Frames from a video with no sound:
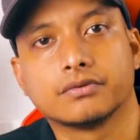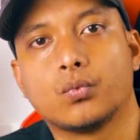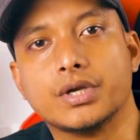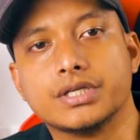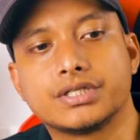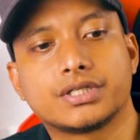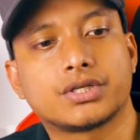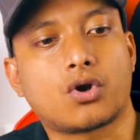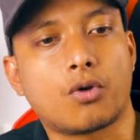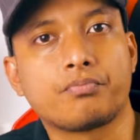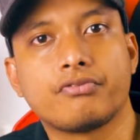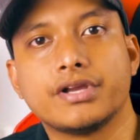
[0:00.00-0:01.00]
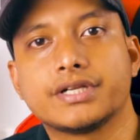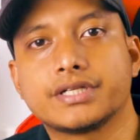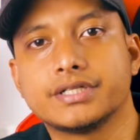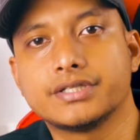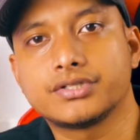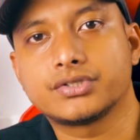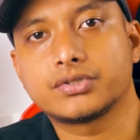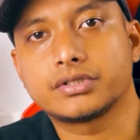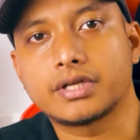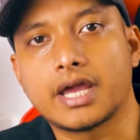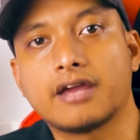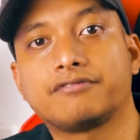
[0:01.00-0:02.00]
which corporations
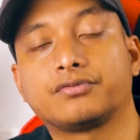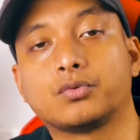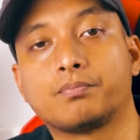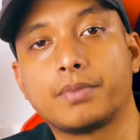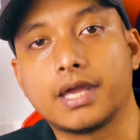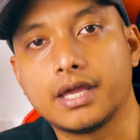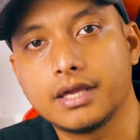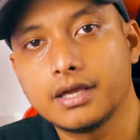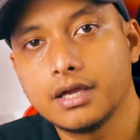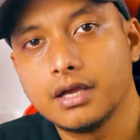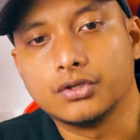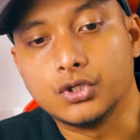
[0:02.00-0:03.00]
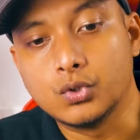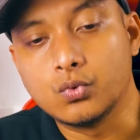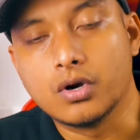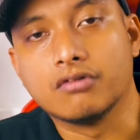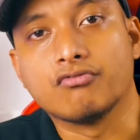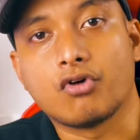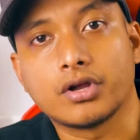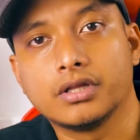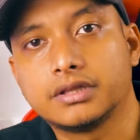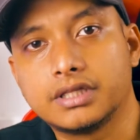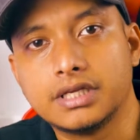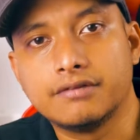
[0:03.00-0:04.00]
have to pay you a
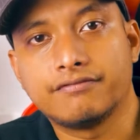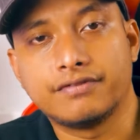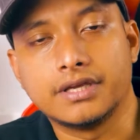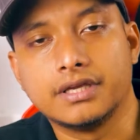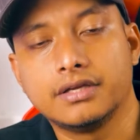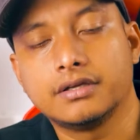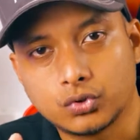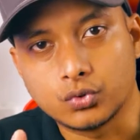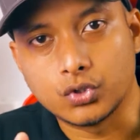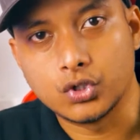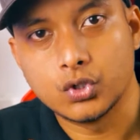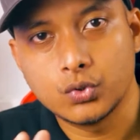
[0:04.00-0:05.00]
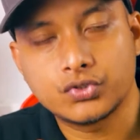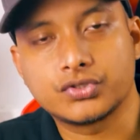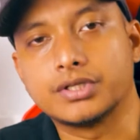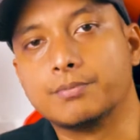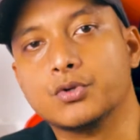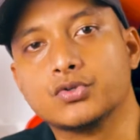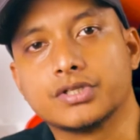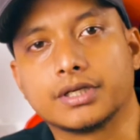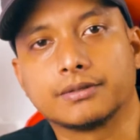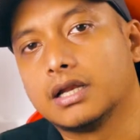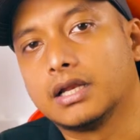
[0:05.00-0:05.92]
royalty fee to use the music.